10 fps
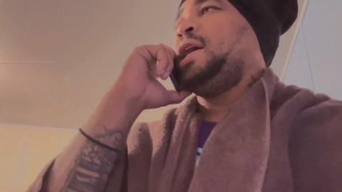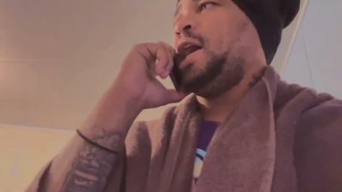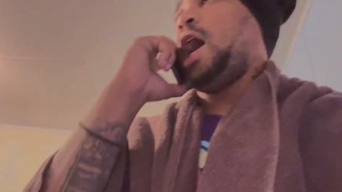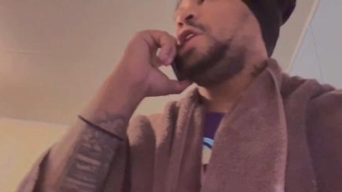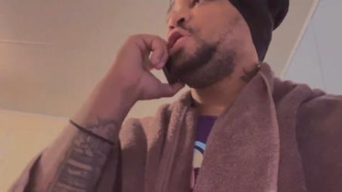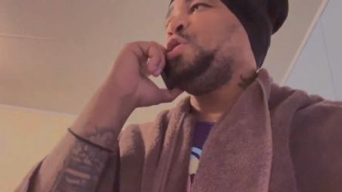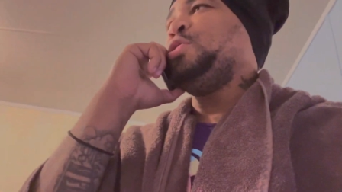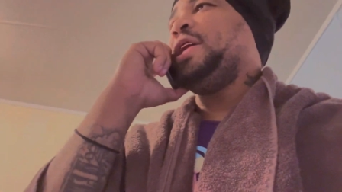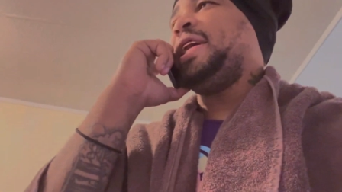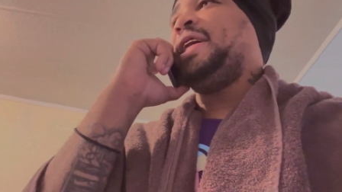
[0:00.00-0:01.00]
A new
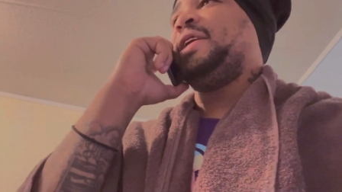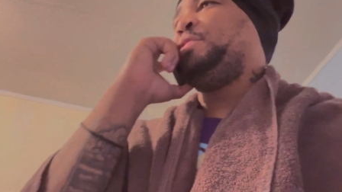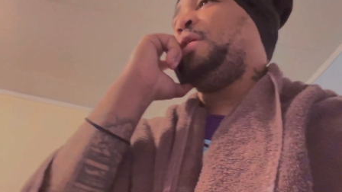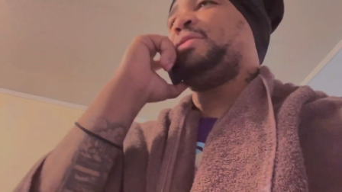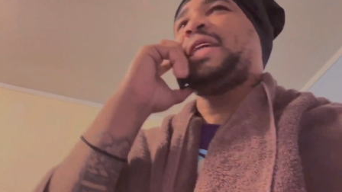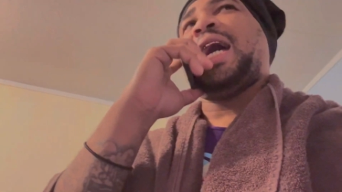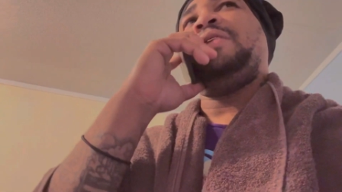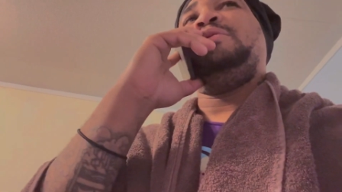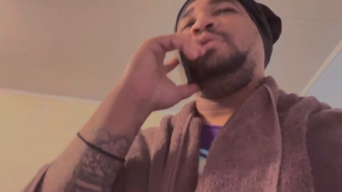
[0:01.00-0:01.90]
year, long time.